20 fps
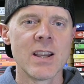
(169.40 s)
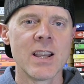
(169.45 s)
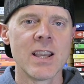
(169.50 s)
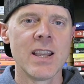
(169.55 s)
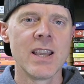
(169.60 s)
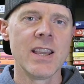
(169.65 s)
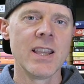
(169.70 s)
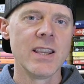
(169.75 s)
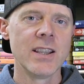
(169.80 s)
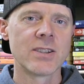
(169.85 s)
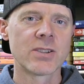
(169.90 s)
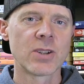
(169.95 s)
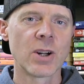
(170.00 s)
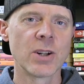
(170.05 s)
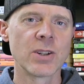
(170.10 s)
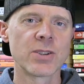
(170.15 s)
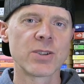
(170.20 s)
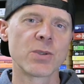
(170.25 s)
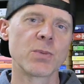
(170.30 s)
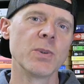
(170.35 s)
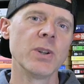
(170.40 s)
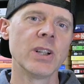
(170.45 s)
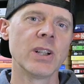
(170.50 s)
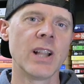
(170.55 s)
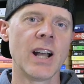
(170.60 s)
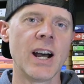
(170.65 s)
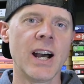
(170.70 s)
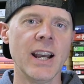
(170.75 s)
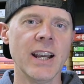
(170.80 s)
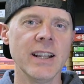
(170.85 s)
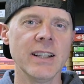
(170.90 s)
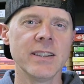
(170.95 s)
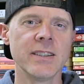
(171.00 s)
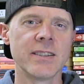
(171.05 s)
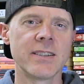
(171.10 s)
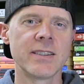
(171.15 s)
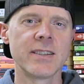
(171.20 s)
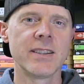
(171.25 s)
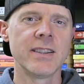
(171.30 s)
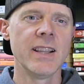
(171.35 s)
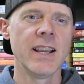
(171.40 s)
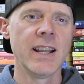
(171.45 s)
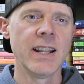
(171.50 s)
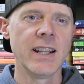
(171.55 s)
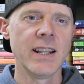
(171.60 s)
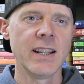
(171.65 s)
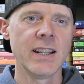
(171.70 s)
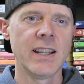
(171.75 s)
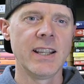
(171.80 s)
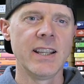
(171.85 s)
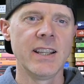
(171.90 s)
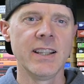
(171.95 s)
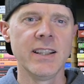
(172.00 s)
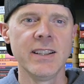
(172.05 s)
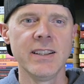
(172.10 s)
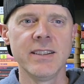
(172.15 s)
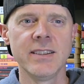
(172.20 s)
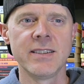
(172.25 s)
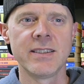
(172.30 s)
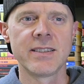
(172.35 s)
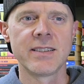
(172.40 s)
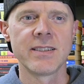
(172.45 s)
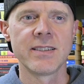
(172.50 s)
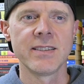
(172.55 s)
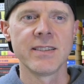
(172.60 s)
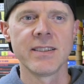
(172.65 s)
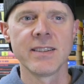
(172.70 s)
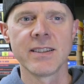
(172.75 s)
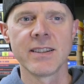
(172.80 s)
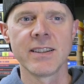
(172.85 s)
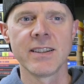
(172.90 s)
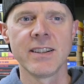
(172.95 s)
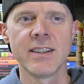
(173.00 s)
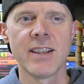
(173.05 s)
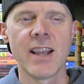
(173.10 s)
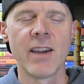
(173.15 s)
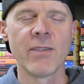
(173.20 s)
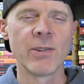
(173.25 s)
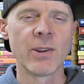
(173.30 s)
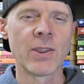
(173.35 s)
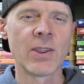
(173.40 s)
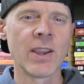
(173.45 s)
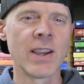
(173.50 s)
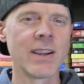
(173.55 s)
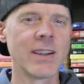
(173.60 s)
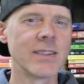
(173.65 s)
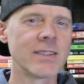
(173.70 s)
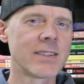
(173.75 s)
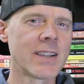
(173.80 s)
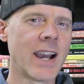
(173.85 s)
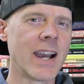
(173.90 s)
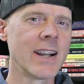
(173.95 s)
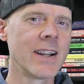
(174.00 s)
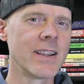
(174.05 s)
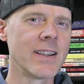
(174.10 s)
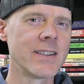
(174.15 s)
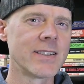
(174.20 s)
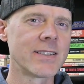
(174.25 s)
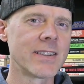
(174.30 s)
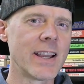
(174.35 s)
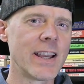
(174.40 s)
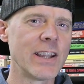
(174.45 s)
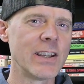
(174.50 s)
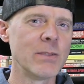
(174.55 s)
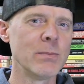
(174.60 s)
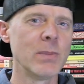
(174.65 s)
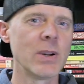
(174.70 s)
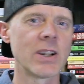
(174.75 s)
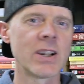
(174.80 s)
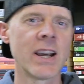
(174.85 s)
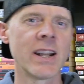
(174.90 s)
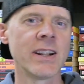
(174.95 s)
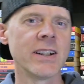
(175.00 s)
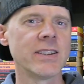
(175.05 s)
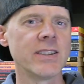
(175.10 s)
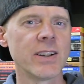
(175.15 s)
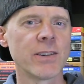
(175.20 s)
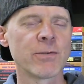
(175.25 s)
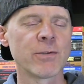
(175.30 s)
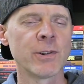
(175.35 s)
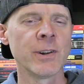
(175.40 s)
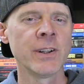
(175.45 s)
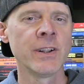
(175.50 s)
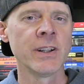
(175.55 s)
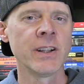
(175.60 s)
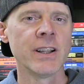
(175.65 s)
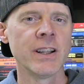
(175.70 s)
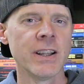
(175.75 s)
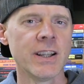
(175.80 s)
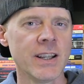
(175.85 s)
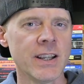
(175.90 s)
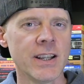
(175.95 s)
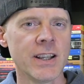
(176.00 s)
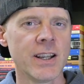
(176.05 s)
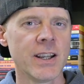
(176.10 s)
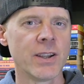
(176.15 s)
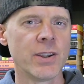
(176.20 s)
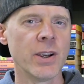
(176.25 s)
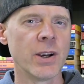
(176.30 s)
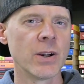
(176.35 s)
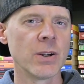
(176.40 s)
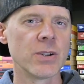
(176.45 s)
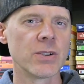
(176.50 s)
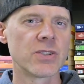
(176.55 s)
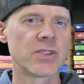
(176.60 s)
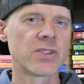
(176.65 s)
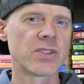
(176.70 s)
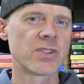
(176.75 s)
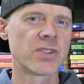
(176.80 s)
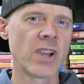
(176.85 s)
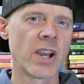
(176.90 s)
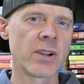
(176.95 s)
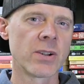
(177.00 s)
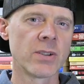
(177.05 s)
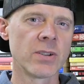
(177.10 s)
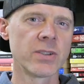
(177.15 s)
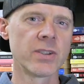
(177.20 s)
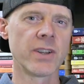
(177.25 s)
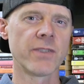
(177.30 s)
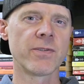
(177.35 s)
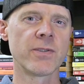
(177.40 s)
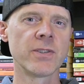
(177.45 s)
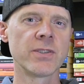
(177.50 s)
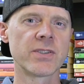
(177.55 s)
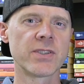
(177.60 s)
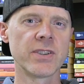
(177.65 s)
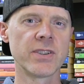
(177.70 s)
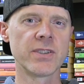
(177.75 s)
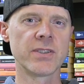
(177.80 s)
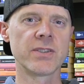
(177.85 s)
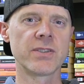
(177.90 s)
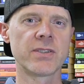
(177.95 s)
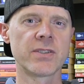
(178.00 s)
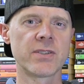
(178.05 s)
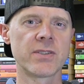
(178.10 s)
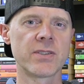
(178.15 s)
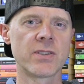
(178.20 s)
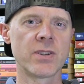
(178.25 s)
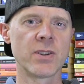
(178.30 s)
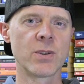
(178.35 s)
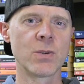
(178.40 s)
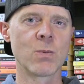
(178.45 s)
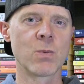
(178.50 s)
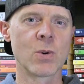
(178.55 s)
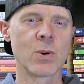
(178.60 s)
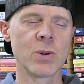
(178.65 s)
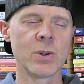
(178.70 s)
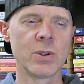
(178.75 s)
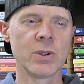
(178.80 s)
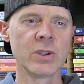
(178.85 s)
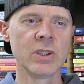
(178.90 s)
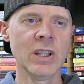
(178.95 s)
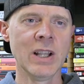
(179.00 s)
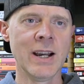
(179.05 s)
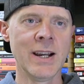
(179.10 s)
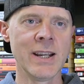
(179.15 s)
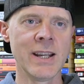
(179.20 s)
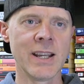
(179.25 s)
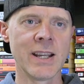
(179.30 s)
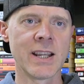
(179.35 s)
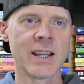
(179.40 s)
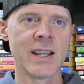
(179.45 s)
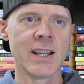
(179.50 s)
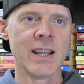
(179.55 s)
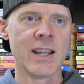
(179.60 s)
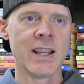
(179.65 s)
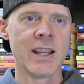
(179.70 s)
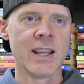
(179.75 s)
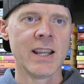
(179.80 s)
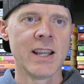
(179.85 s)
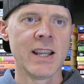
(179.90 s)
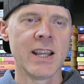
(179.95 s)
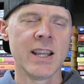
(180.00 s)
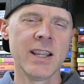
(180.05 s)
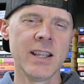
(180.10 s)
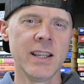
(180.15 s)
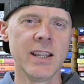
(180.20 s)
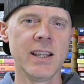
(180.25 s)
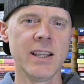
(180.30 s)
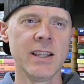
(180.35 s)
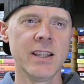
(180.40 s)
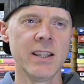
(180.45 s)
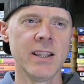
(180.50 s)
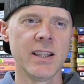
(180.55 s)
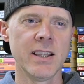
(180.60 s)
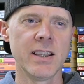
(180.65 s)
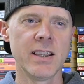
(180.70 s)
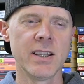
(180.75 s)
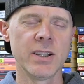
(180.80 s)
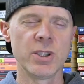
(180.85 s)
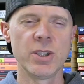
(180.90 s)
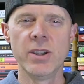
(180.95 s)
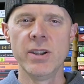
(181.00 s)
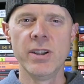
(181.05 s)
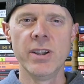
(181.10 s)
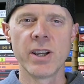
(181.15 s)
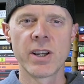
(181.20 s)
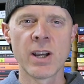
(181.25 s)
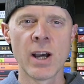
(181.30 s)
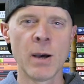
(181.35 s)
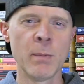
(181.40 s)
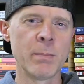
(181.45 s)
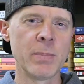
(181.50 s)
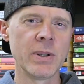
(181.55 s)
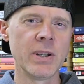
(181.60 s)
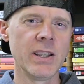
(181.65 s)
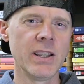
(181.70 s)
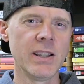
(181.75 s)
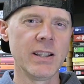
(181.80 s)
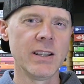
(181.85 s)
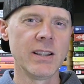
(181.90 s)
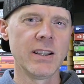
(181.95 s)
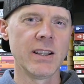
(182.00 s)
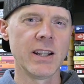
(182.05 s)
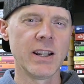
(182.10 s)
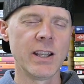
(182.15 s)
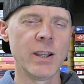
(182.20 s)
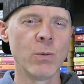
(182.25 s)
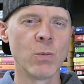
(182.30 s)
he starts to realize that he's everything is kind of the same but kind of different there's subtle differences to the world like he the the company that he